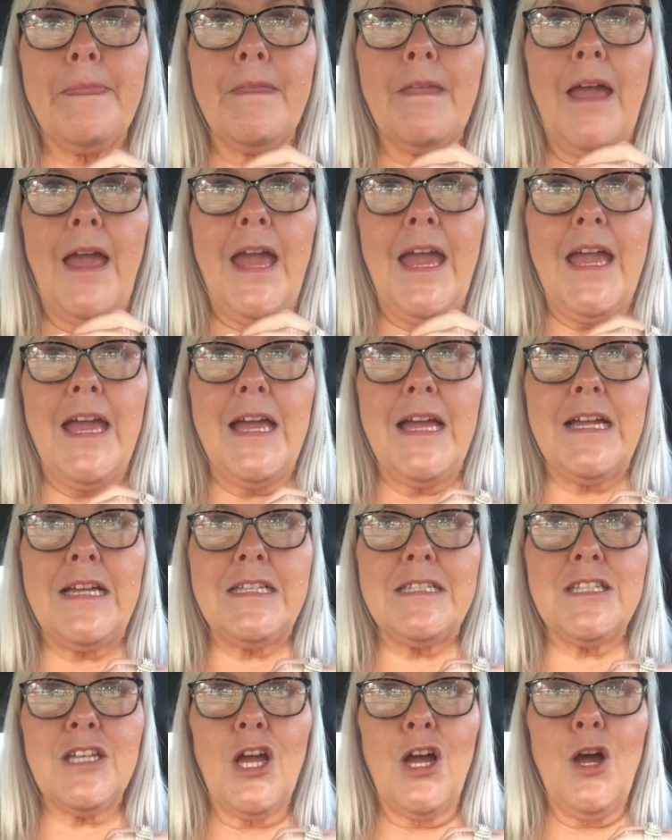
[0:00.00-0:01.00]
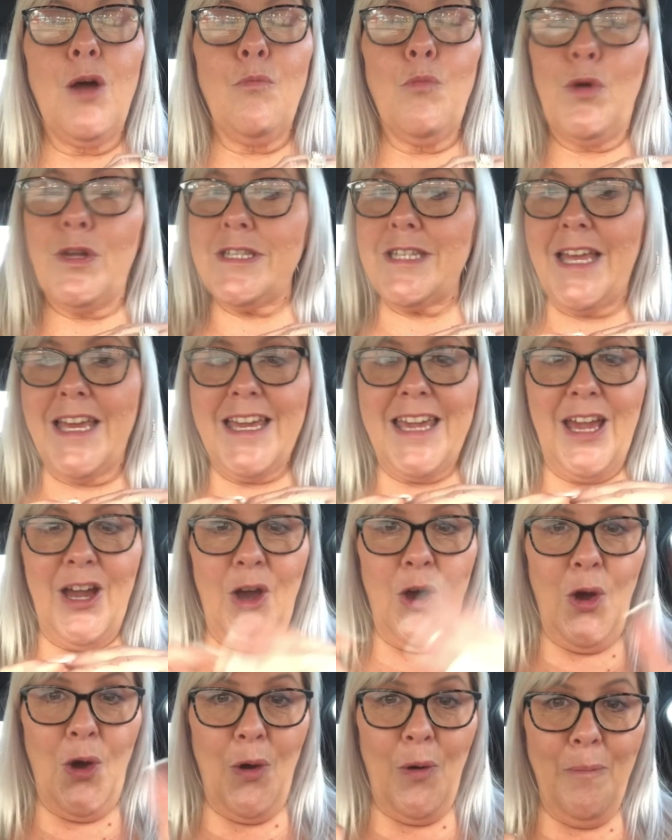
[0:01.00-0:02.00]
And once I get
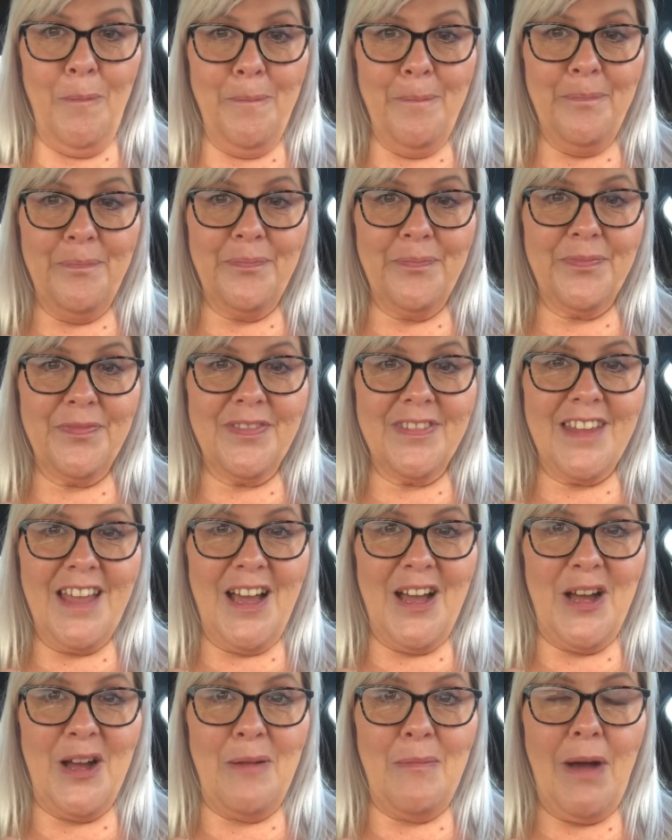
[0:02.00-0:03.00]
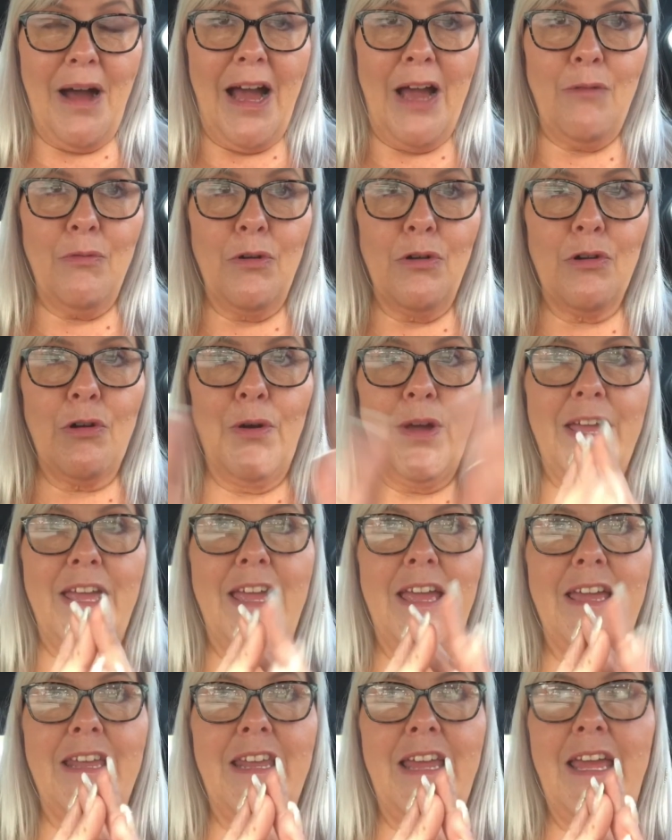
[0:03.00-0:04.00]
home, I will go
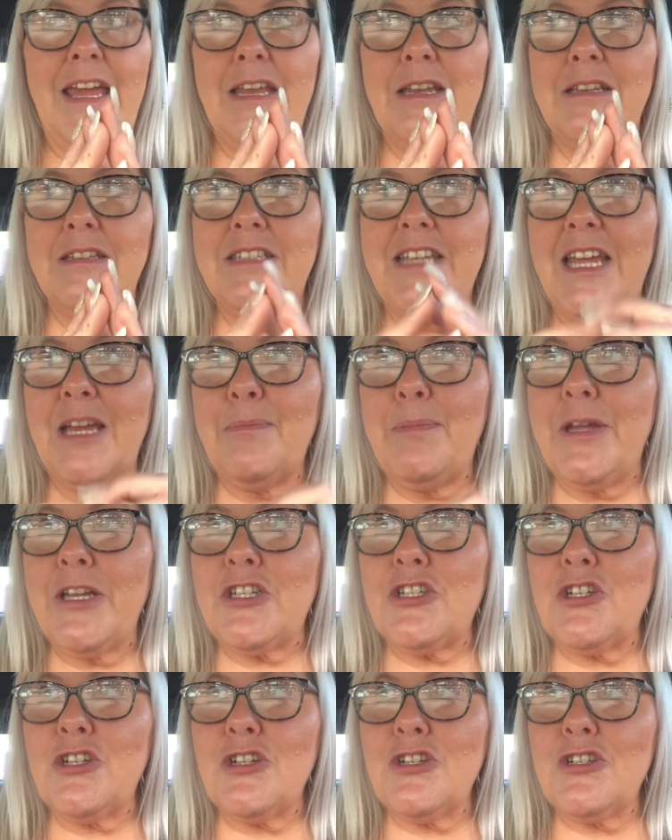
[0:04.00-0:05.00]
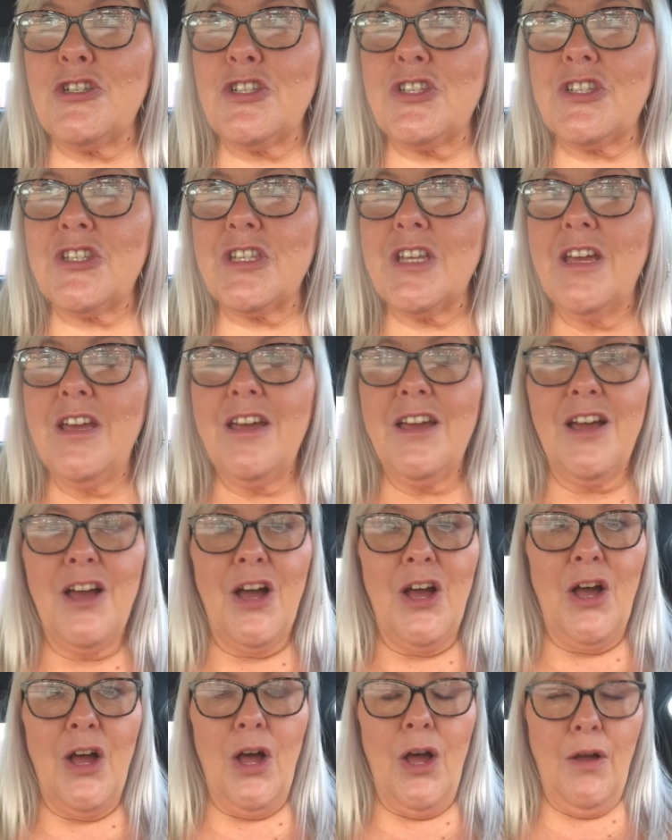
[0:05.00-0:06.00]
ahead and take pictures
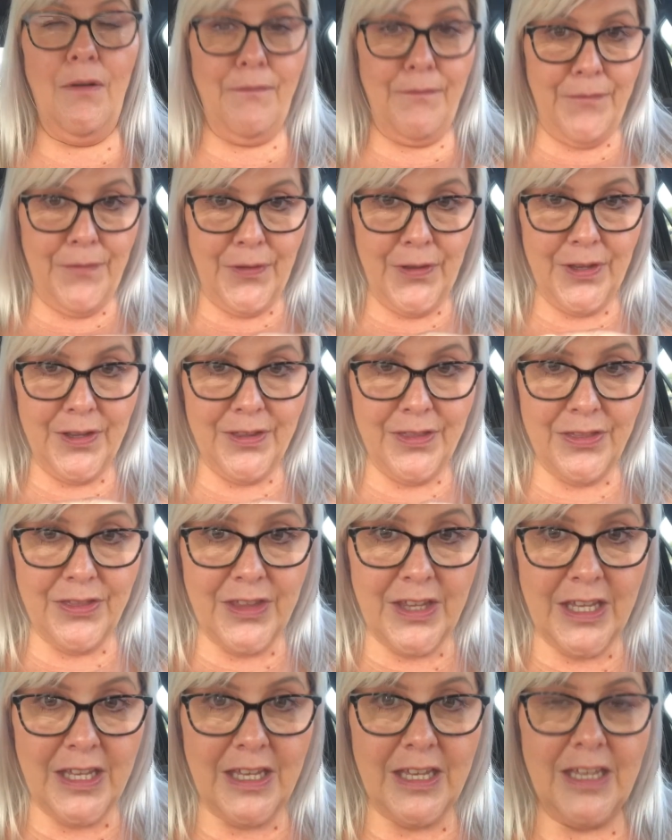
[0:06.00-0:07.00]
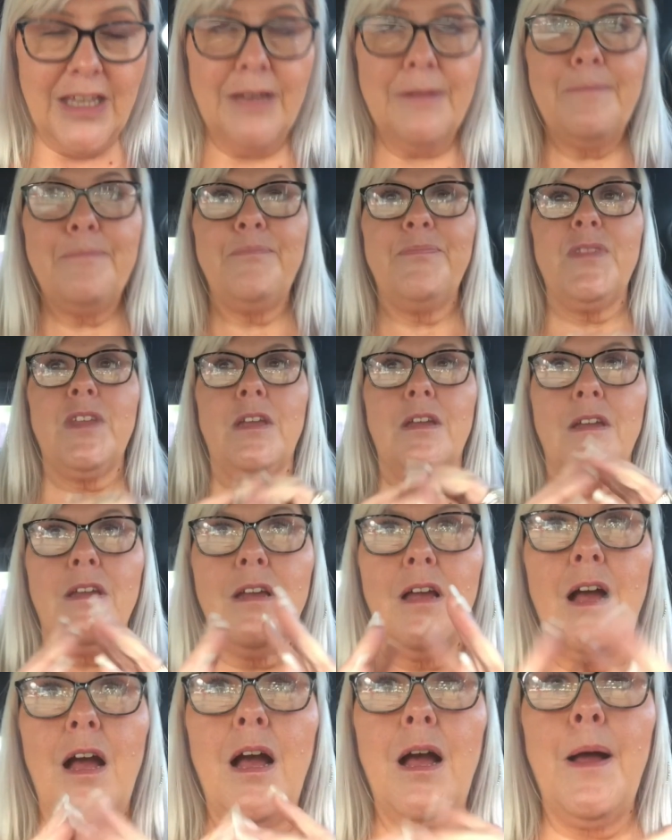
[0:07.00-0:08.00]
of the
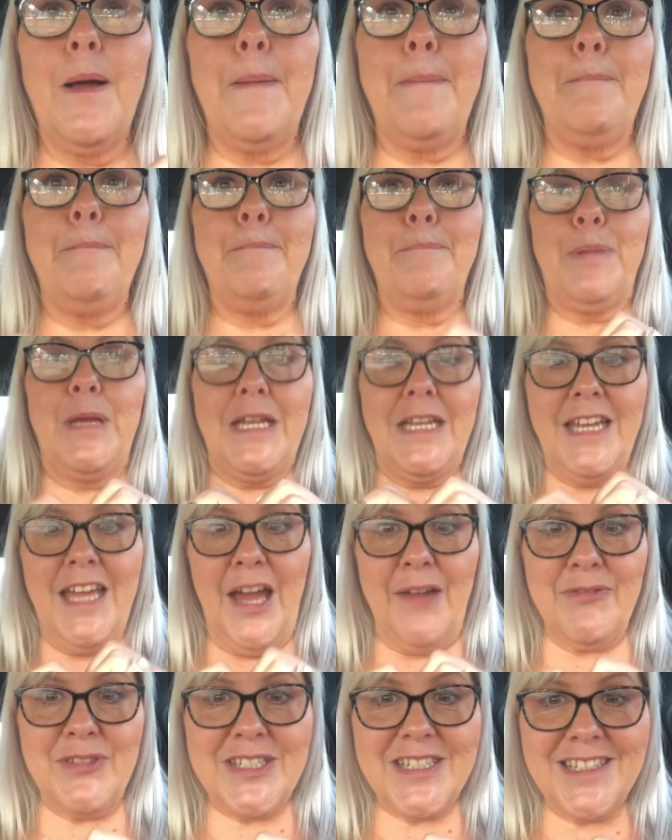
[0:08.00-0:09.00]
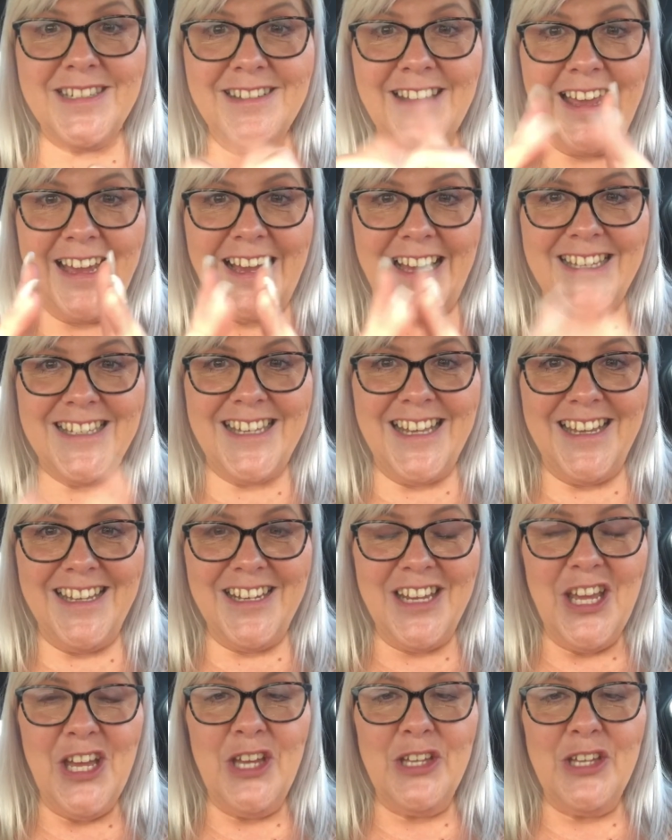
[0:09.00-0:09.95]
PDFs, like I said.